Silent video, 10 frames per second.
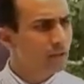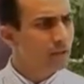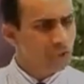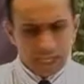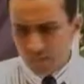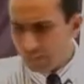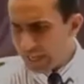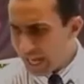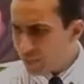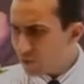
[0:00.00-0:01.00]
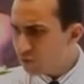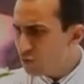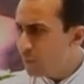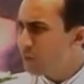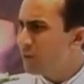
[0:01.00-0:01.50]
See, at the end of the
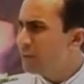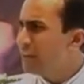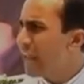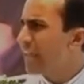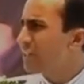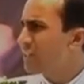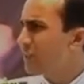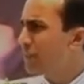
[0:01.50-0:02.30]
whip were nails and